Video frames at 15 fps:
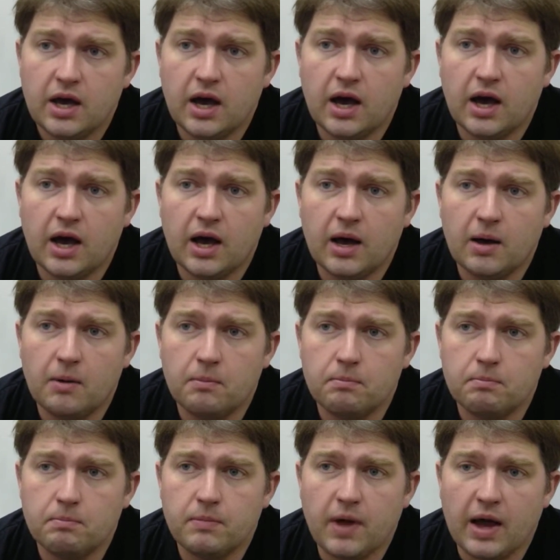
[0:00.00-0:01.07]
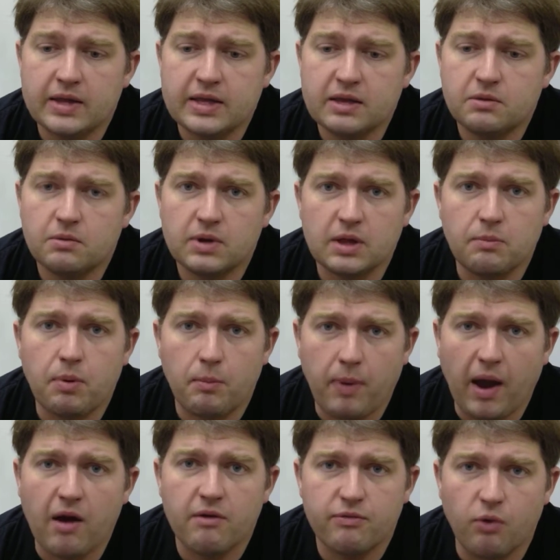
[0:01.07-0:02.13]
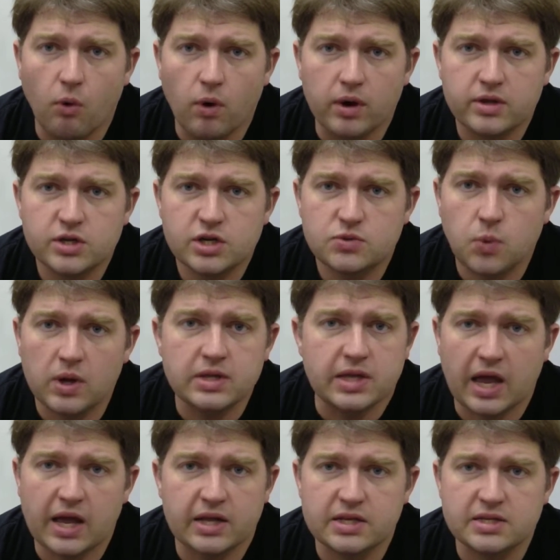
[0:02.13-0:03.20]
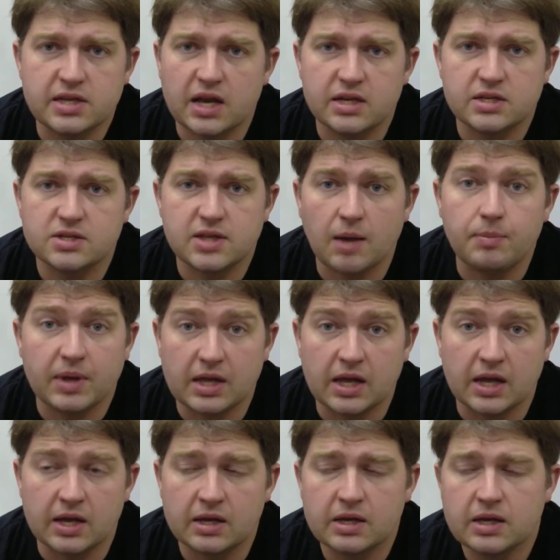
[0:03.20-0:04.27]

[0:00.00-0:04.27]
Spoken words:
I didn't really prepare for it. Just one day I decided to stop eating.